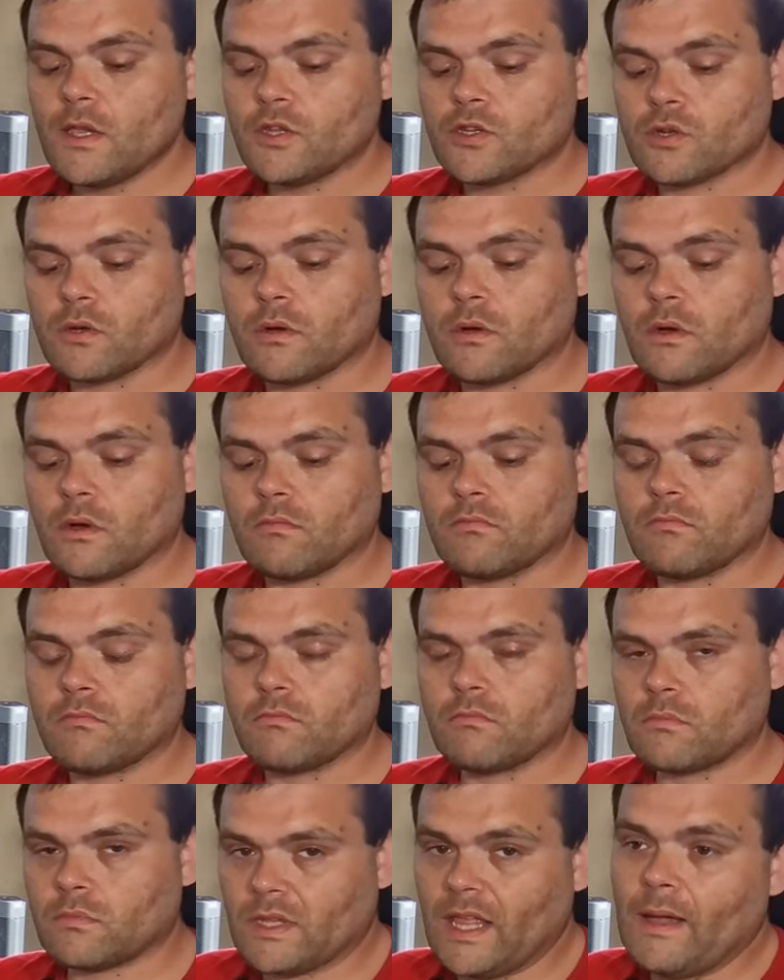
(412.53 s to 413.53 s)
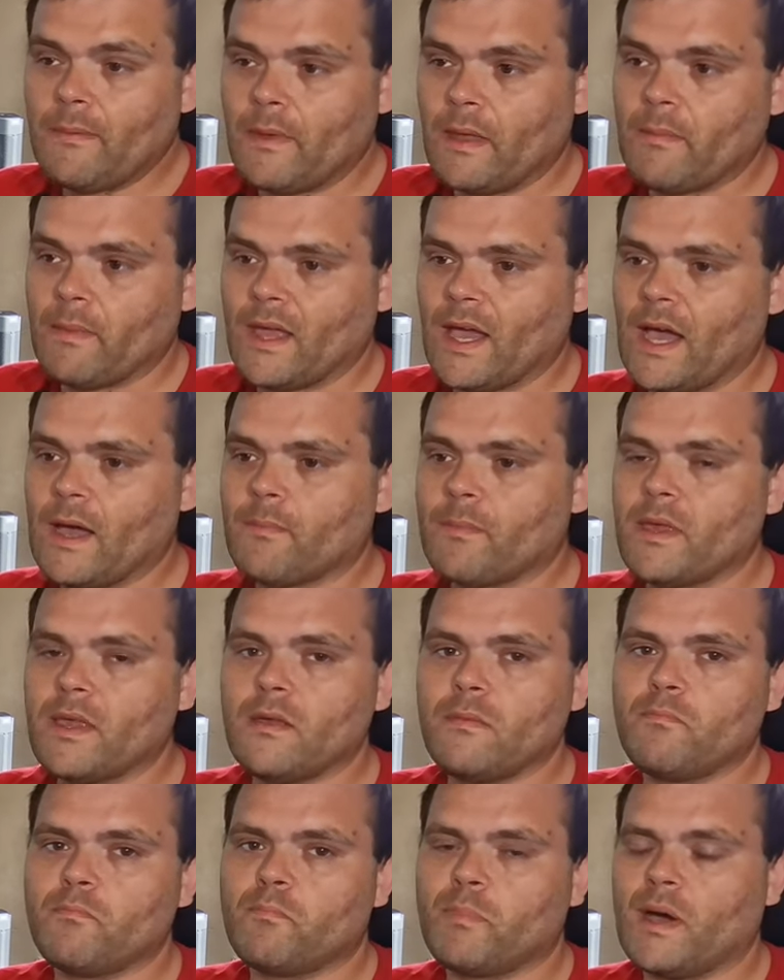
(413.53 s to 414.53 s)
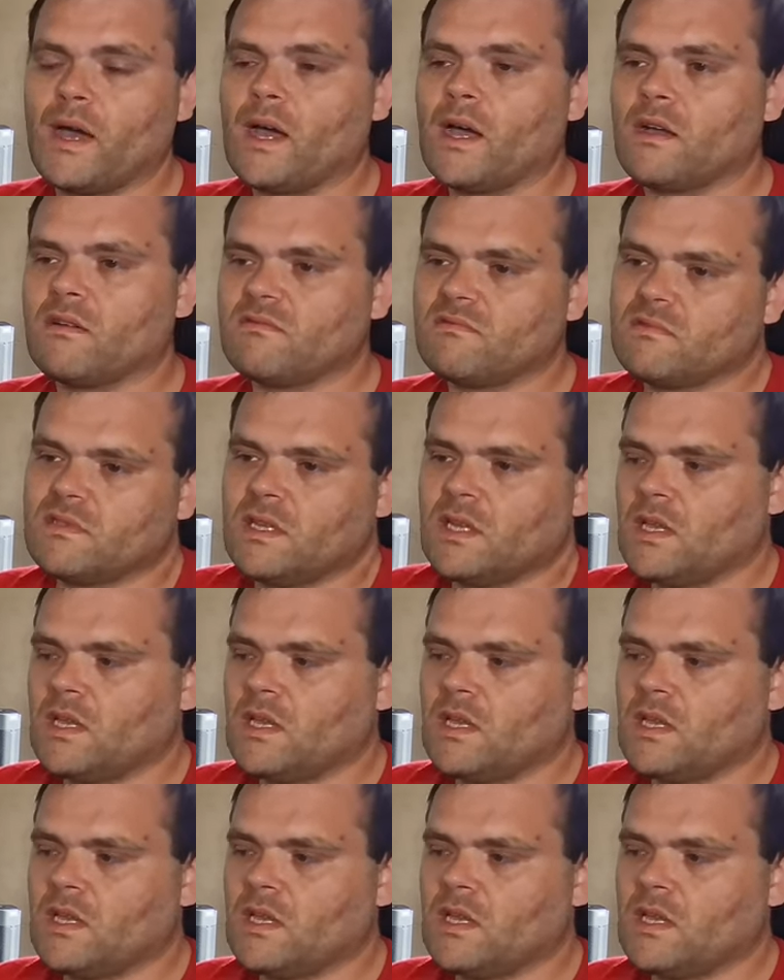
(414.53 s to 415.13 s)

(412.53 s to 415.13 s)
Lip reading: So that made me happy. But,